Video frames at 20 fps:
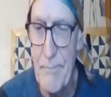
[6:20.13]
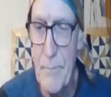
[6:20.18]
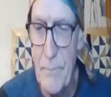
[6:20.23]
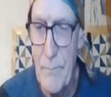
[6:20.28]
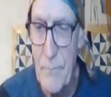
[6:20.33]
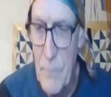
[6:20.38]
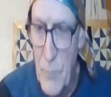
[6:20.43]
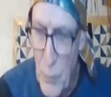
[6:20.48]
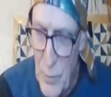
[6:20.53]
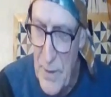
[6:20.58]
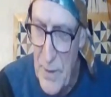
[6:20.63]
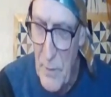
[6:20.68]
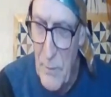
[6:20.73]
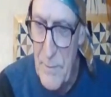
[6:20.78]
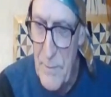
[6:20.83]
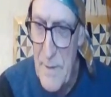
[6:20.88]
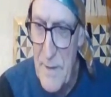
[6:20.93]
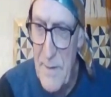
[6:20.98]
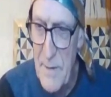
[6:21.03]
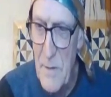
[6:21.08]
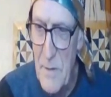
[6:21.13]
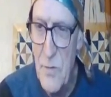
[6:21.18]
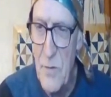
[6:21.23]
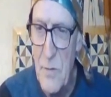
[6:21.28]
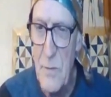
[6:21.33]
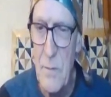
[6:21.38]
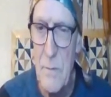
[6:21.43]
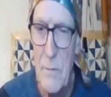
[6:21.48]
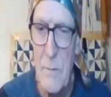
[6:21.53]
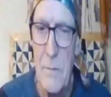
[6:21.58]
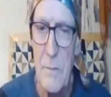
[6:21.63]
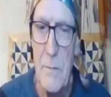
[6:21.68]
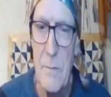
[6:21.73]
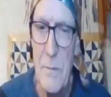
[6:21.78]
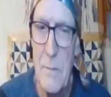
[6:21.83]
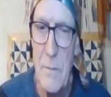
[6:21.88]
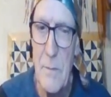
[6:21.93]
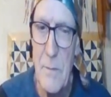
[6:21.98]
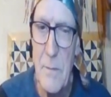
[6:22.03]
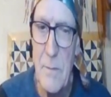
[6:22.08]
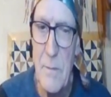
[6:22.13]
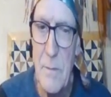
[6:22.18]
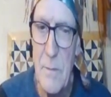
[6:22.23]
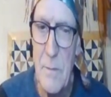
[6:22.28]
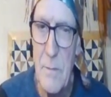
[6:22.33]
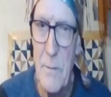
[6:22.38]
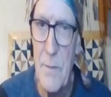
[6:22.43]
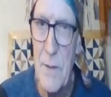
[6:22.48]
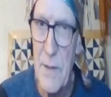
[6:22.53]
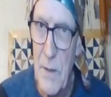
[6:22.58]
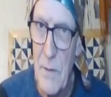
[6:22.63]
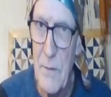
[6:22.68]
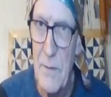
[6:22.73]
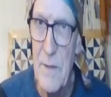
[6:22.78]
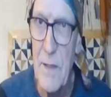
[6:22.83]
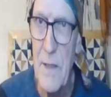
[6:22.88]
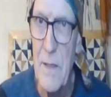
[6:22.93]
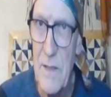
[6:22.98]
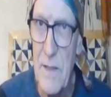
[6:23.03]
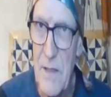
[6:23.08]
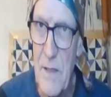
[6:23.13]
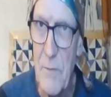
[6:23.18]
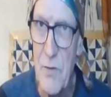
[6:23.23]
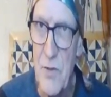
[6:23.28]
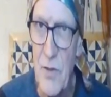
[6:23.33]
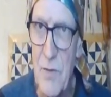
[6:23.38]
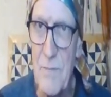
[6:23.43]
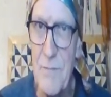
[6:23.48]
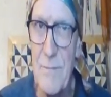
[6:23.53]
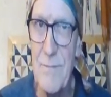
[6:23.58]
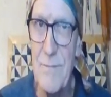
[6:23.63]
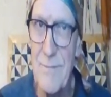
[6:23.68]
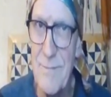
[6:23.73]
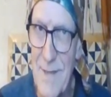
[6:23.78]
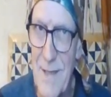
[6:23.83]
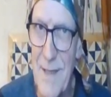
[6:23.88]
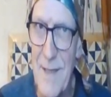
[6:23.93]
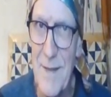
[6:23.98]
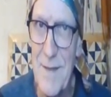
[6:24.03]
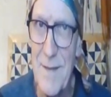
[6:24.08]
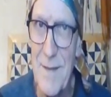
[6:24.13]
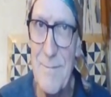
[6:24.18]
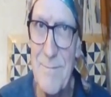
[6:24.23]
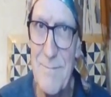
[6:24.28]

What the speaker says: without distinction, without exception, thank you.